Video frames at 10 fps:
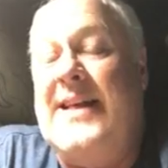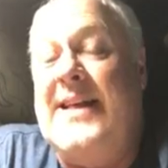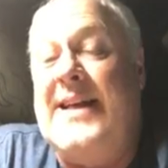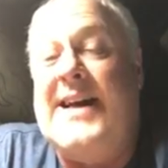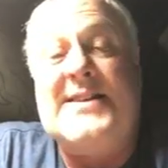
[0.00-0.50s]

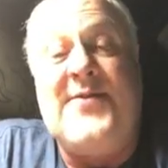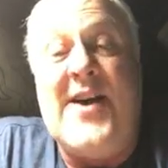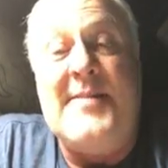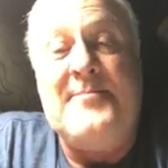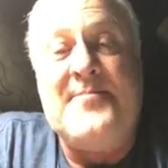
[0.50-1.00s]
that's
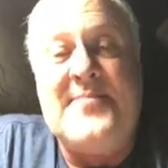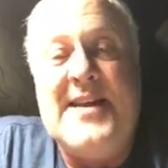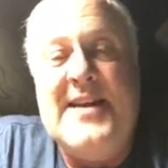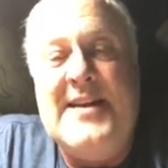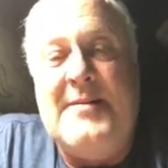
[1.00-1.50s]
fine.
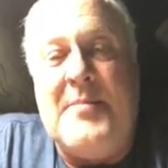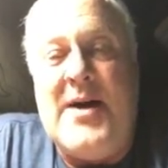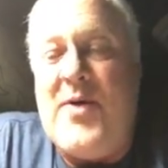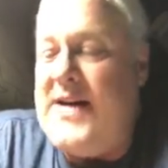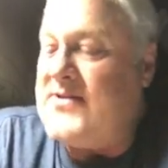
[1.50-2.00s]
My
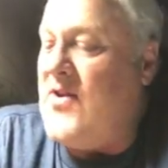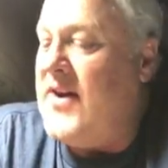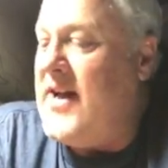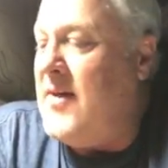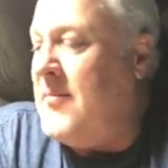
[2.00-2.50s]
wife's going
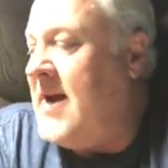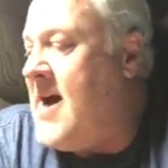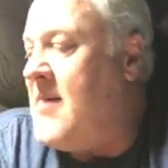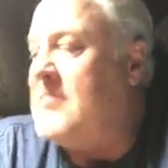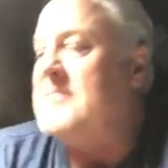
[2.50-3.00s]
to help me out.